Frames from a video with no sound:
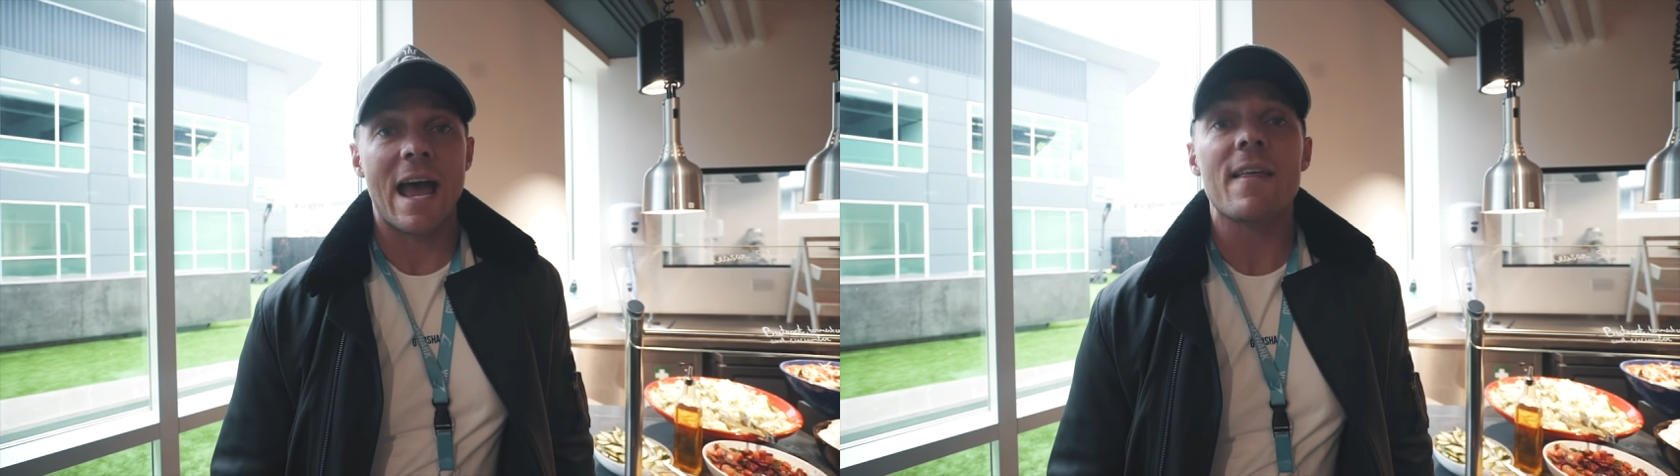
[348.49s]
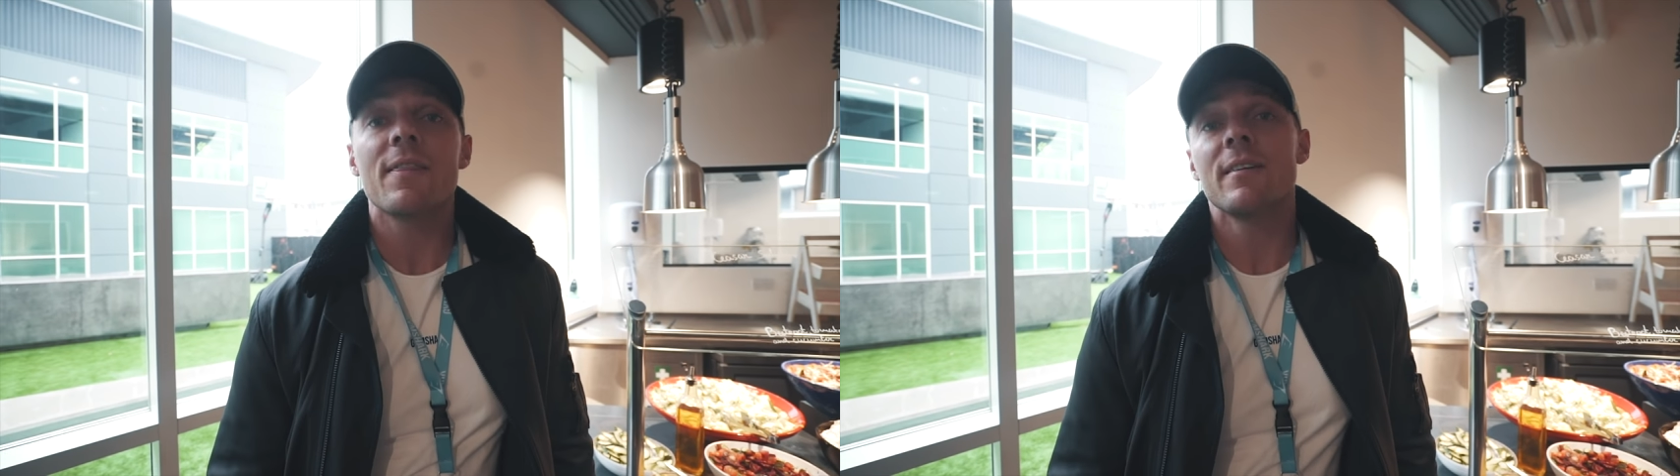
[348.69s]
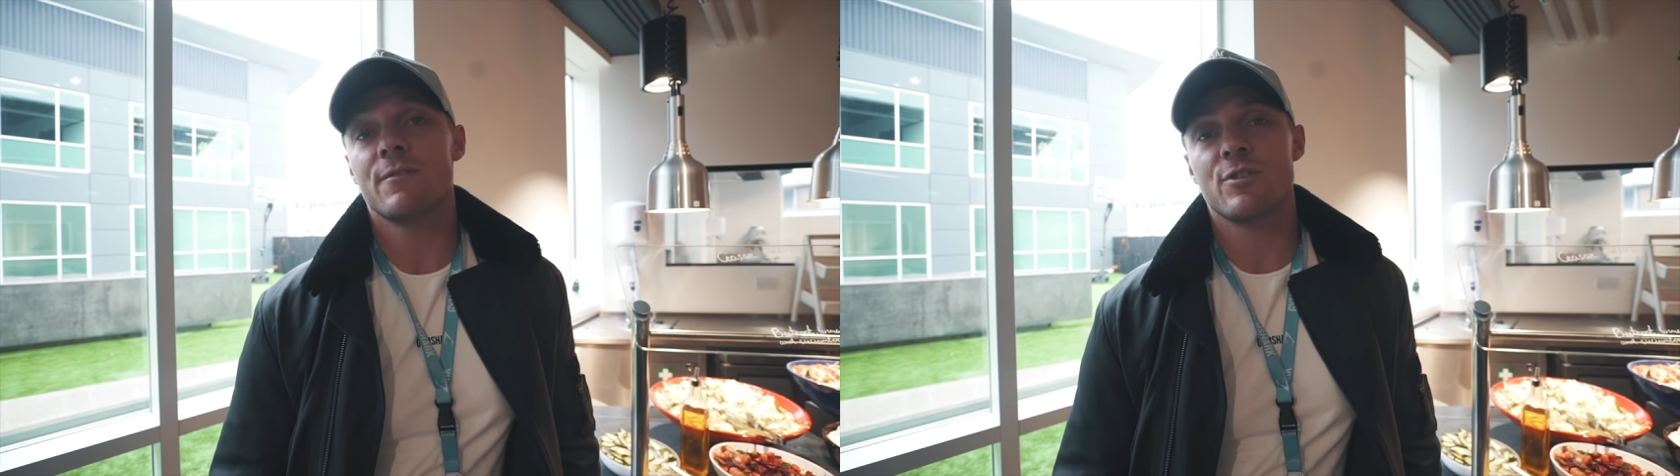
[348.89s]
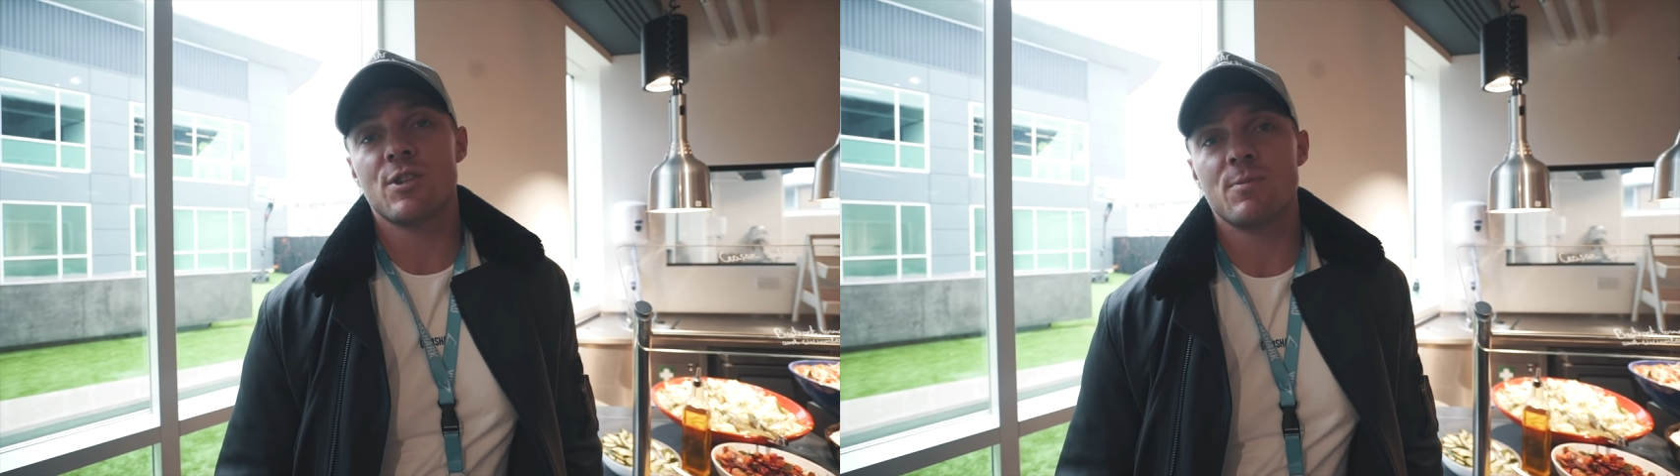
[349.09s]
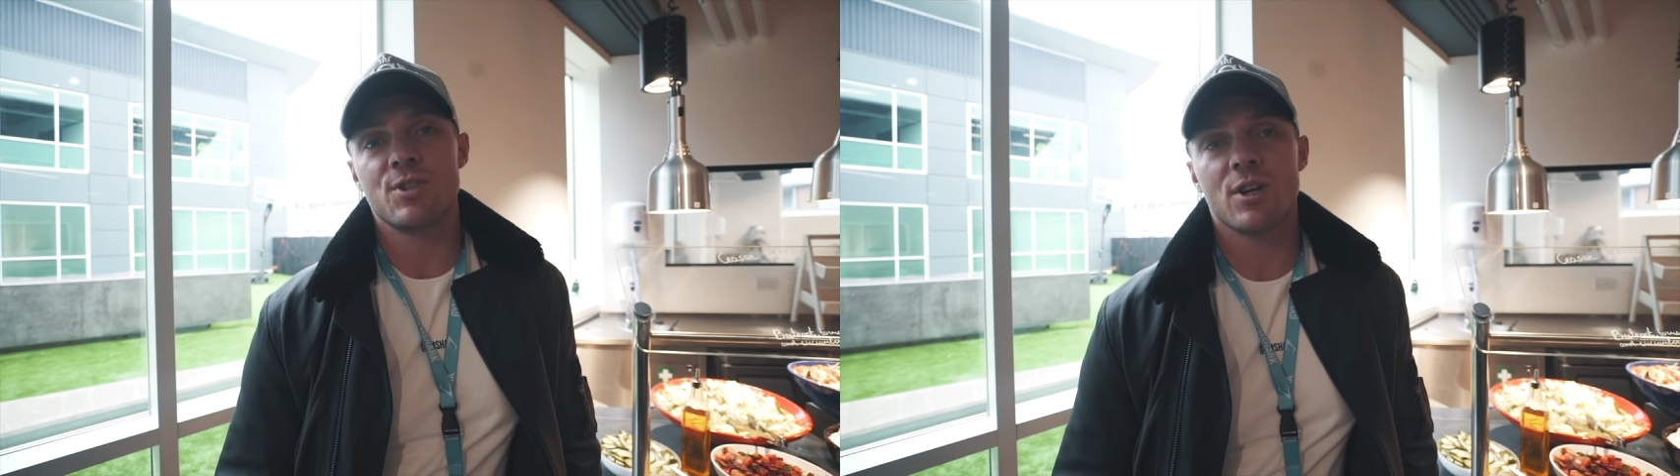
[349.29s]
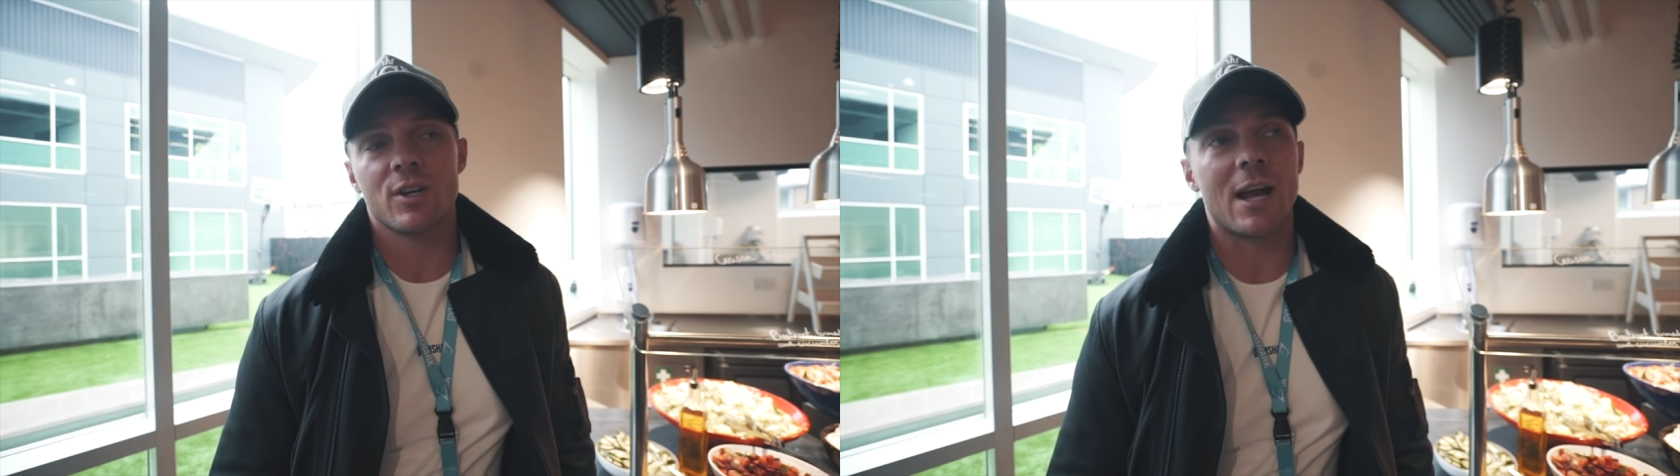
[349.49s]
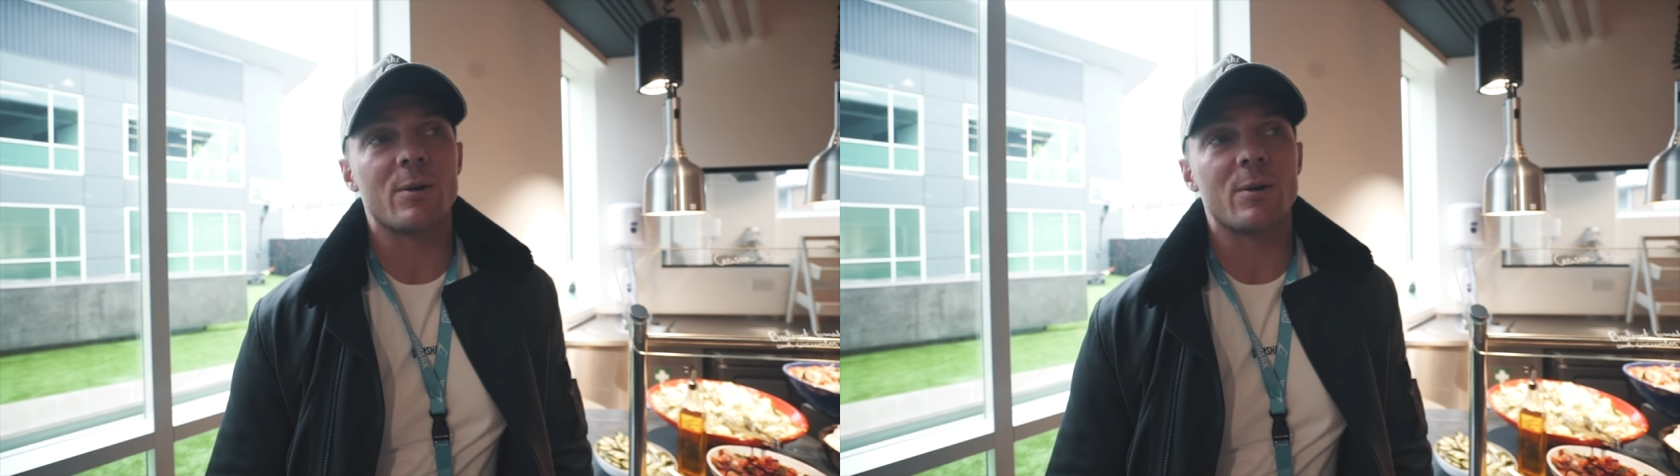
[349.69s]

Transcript: athlete for Gymshark,